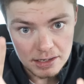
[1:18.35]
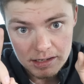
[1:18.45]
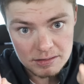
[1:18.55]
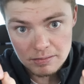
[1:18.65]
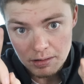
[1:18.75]
It
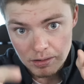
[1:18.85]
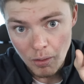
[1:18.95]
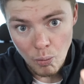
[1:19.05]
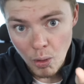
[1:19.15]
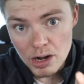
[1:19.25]
is
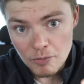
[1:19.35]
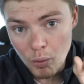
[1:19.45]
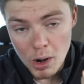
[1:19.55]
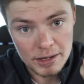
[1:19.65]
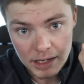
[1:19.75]
one of
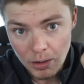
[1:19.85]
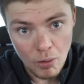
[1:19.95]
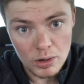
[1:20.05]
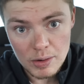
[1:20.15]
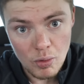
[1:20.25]
one, the
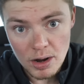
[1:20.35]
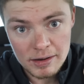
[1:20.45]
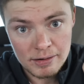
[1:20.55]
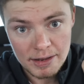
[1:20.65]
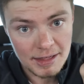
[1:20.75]
only
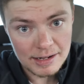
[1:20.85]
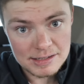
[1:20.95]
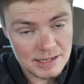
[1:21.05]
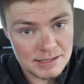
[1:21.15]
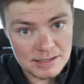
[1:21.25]
one that
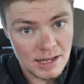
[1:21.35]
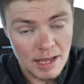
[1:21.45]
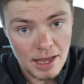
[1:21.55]
exists,